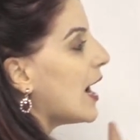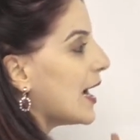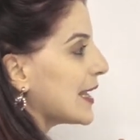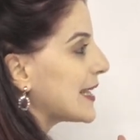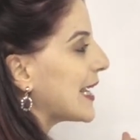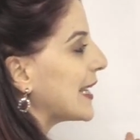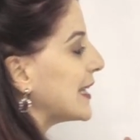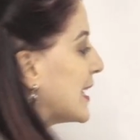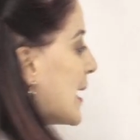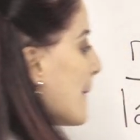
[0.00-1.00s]
I
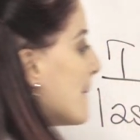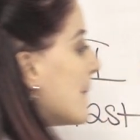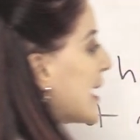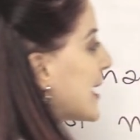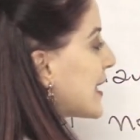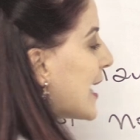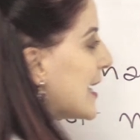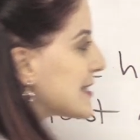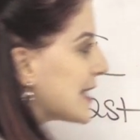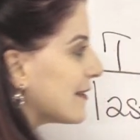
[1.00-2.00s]
can make
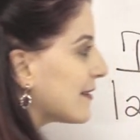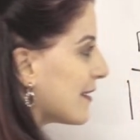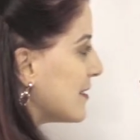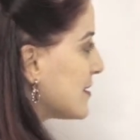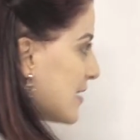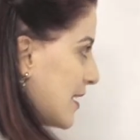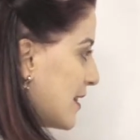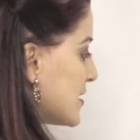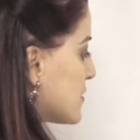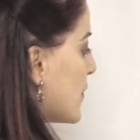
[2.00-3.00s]
a sentence
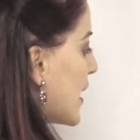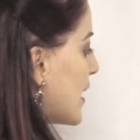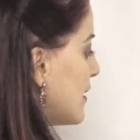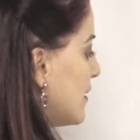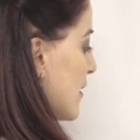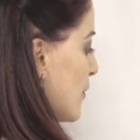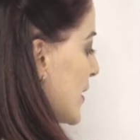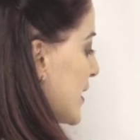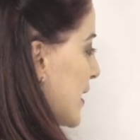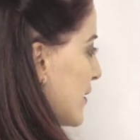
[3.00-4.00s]
in this way.
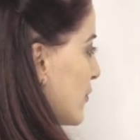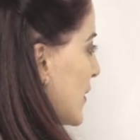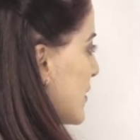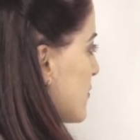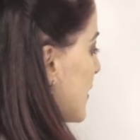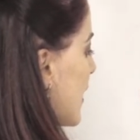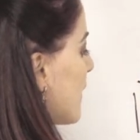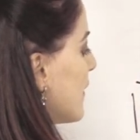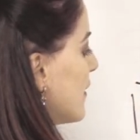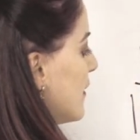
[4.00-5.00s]
We can do it
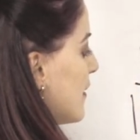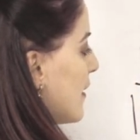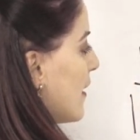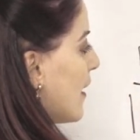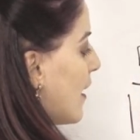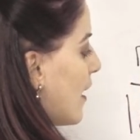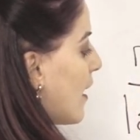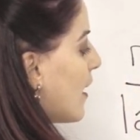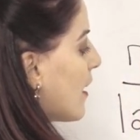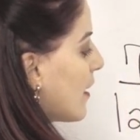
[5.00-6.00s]
together.
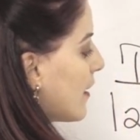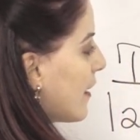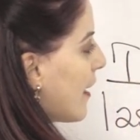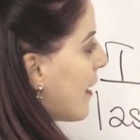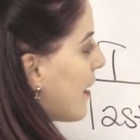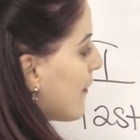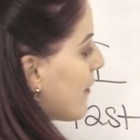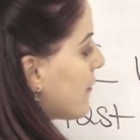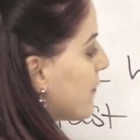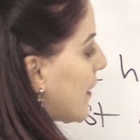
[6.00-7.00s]
I
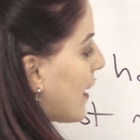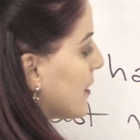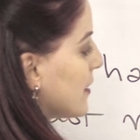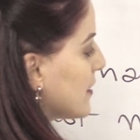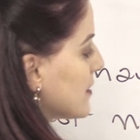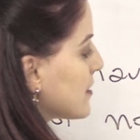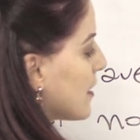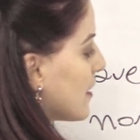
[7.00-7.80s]
have a friend.